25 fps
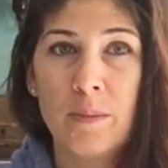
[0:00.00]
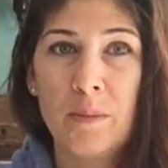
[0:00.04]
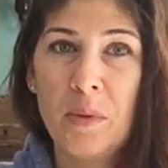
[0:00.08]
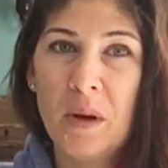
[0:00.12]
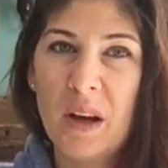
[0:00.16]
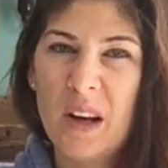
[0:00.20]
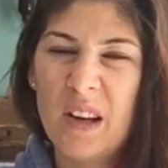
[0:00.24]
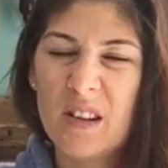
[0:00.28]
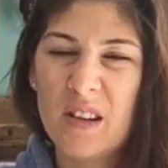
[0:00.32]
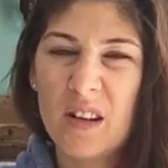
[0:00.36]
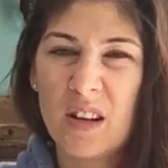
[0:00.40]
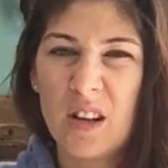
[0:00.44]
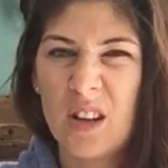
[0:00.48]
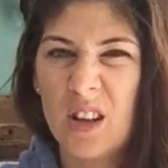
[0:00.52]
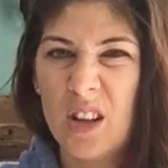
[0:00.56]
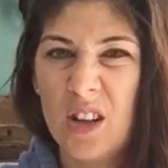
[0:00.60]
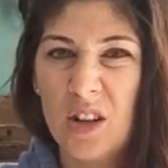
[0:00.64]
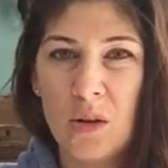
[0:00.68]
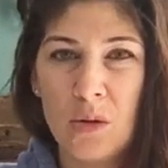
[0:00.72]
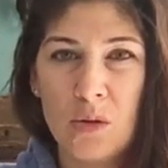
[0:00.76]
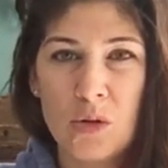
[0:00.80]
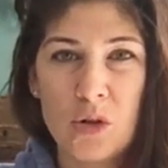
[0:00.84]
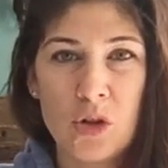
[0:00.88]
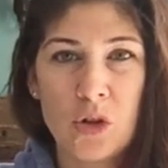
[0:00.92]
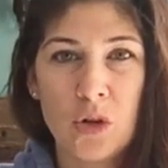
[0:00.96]
basically
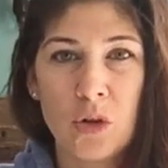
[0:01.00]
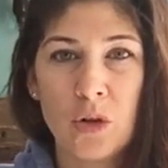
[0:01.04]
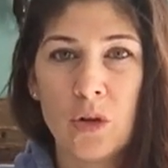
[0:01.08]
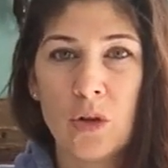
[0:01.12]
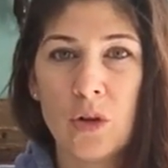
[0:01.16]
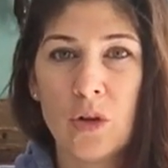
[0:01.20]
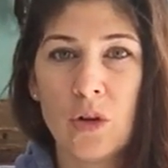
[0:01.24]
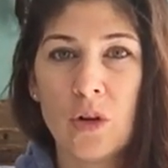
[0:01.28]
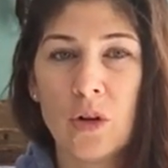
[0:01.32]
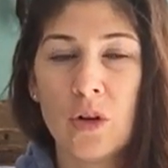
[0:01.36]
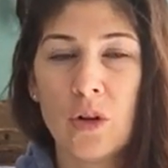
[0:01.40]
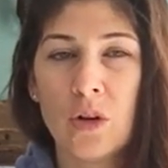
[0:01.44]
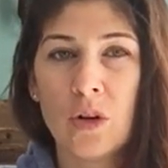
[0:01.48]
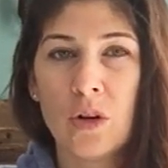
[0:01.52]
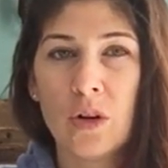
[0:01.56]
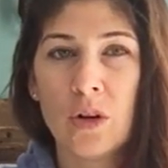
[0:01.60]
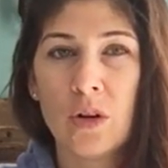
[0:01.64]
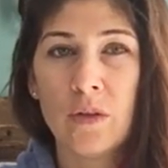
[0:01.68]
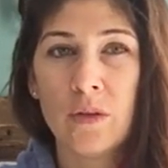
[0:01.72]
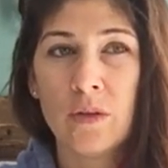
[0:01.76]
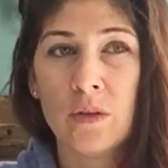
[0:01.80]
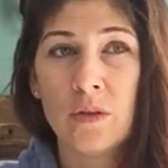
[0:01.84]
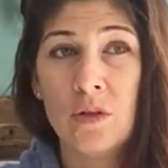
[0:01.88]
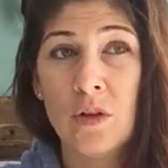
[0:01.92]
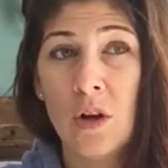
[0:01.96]
no sugar,
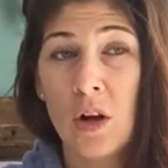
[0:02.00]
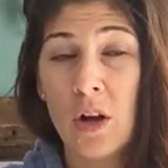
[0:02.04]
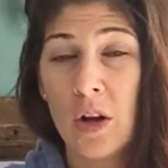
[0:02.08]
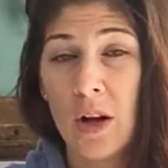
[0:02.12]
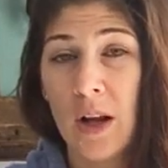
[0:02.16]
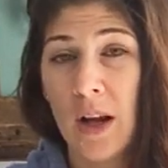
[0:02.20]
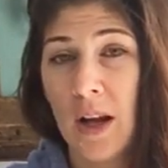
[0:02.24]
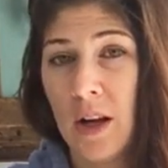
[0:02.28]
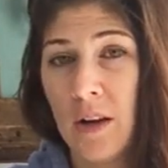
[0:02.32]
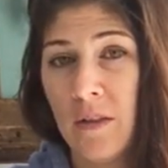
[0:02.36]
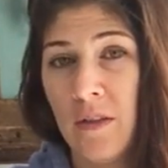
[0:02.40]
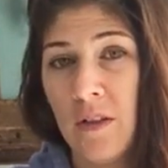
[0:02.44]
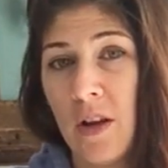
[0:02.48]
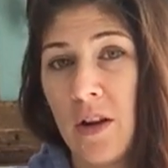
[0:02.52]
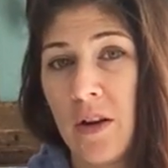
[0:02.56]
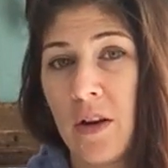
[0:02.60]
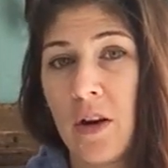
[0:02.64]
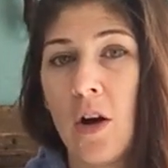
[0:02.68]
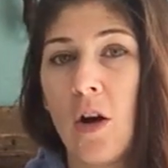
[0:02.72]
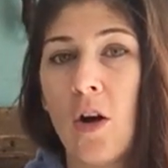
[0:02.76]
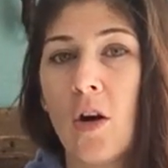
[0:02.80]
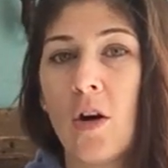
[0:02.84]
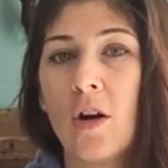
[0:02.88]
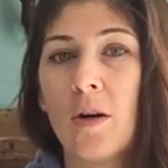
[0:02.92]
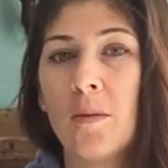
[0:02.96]
not a heck of a lot
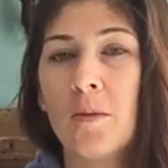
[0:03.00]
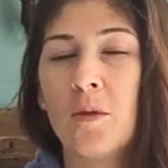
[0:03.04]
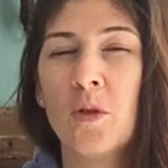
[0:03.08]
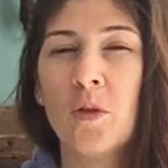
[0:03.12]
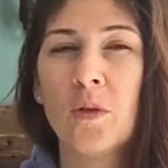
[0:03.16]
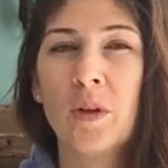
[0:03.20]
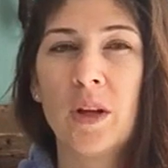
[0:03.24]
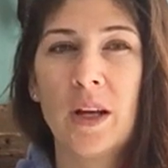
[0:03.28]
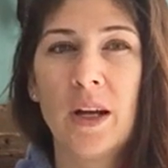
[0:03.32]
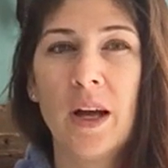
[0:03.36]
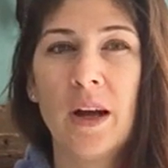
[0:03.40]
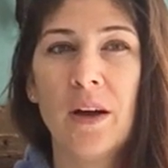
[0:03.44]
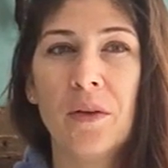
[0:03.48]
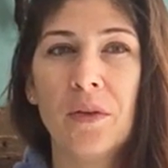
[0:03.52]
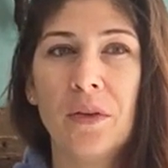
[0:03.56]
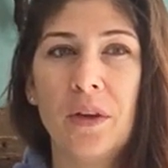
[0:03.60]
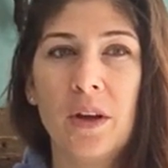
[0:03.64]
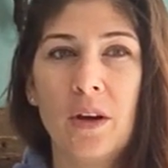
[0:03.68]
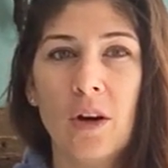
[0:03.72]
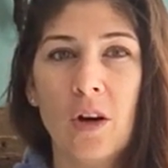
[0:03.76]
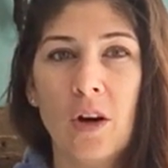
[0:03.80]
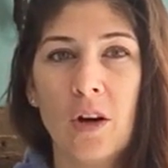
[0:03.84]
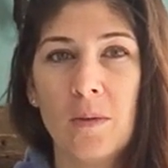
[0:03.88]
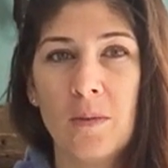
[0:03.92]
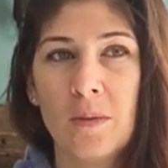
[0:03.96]
of carbs, only healthy
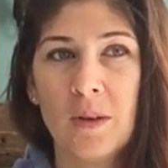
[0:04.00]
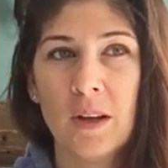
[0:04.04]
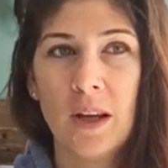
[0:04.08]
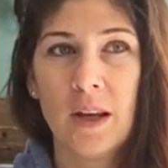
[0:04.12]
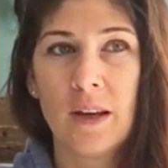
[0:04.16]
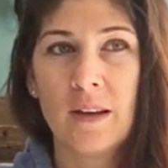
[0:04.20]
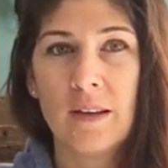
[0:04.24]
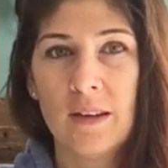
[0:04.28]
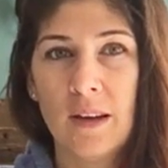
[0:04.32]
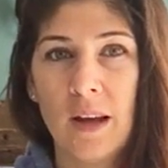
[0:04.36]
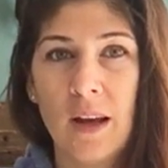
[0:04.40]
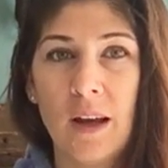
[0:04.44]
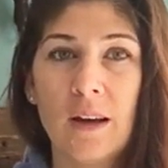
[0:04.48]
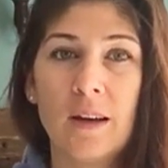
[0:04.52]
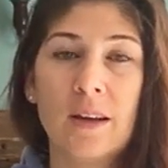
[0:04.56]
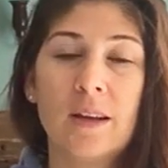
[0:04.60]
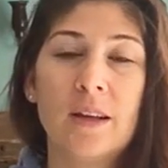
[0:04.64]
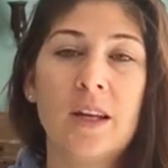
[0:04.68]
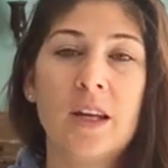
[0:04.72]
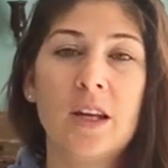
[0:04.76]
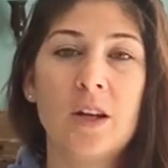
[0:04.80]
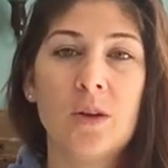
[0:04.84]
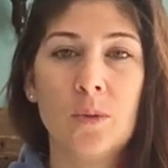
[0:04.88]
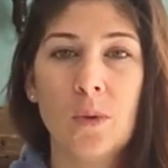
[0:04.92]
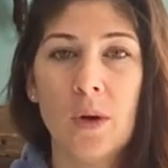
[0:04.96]
carbs like, say, a
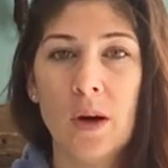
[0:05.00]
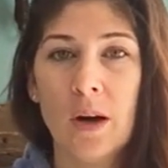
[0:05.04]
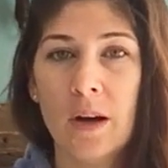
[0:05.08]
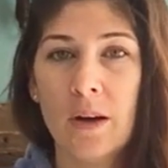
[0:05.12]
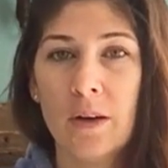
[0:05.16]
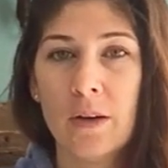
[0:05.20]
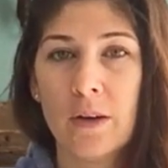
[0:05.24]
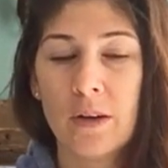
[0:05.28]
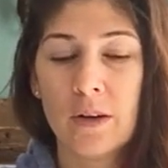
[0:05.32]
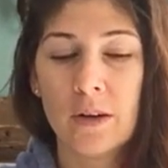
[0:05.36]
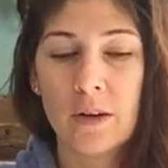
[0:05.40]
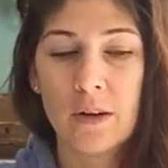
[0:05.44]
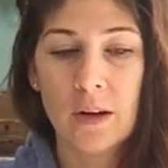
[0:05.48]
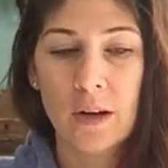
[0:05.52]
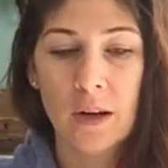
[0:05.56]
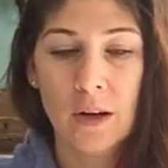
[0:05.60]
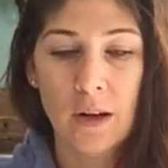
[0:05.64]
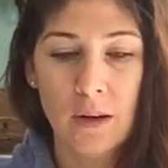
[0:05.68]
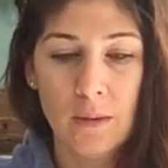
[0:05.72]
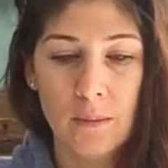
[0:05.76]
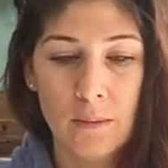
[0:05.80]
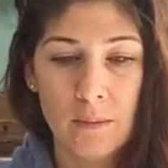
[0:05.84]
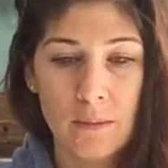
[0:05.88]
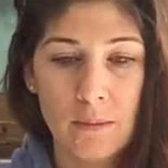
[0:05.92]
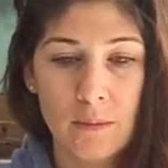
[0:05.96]
quinoa or
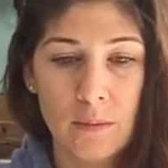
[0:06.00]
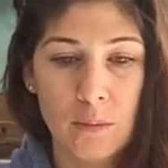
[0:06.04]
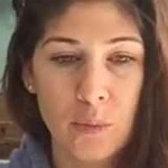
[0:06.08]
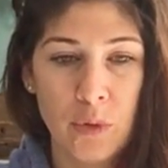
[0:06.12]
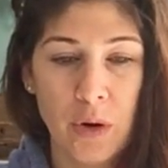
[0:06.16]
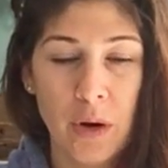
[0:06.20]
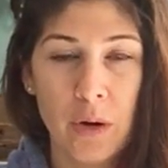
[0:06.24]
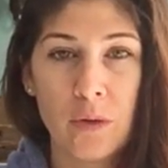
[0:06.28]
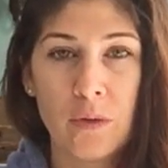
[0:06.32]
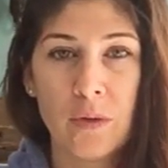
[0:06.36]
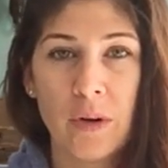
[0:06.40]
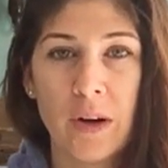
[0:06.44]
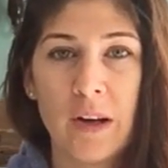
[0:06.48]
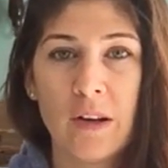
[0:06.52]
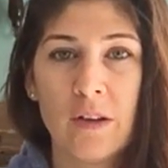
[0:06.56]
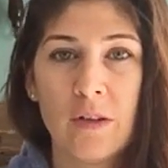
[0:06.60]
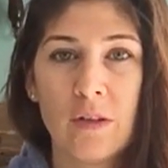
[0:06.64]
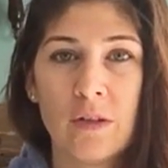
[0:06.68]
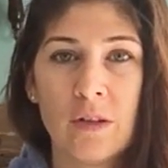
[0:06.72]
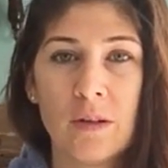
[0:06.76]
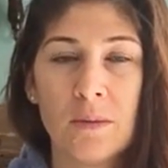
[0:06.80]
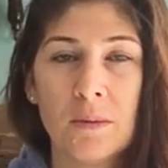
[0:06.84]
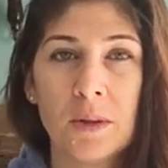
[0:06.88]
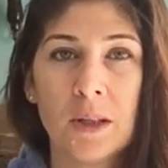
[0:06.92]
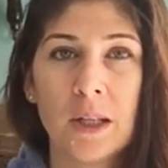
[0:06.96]
brown rice
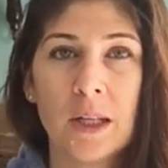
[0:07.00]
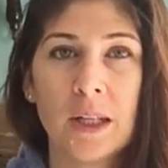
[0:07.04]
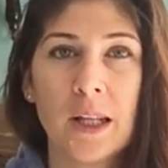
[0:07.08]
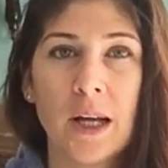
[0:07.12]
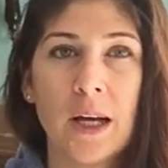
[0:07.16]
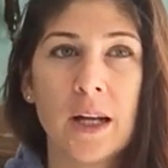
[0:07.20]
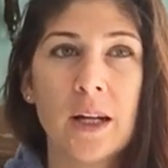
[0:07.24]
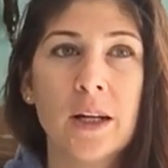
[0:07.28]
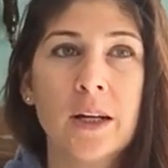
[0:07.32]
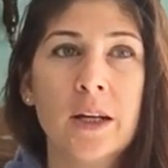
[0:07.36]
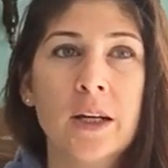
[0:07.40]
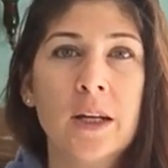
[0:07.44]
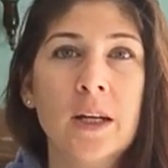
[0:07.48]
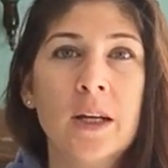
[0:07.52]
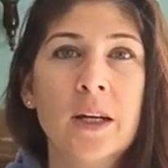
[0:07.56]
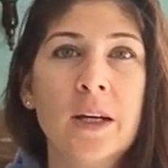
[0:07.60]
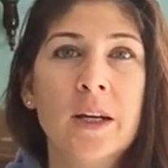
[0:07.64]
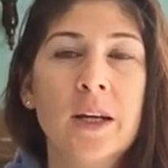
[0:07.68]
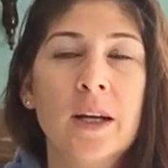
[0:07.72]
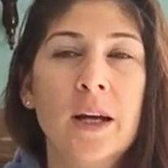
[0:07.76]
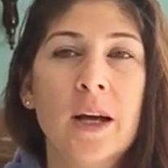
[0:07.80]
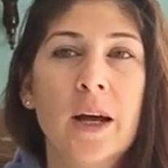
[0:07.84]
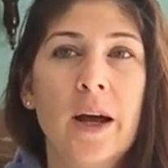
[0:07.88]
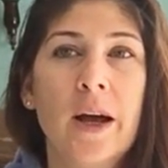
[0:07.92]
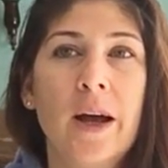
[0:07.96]
or something like that.
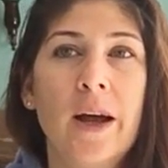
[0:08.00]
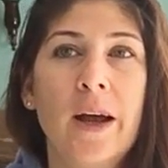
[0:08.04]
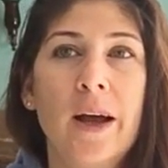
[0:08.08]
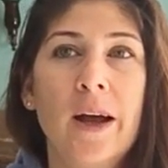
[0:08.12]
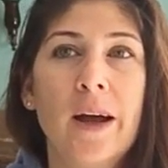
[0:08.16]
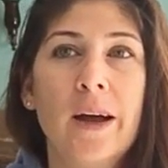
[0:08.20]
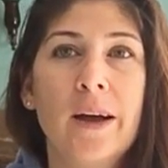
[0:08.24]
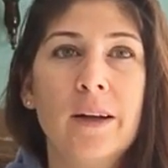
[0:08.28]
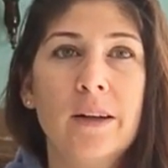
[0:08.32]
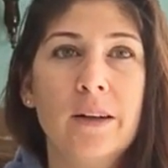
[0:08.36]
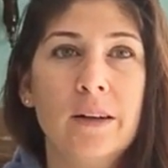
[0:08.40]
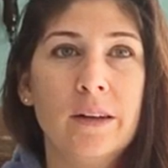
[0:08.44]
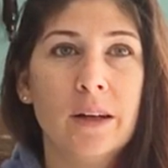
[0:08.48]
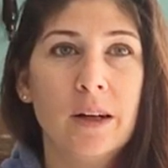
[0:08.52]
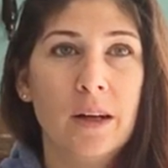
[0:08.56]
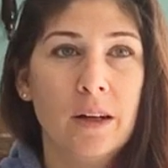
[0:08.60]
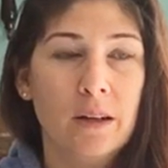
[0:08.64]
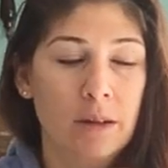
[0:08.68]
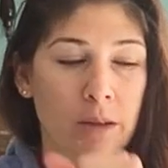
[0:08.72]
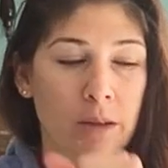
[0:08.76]
And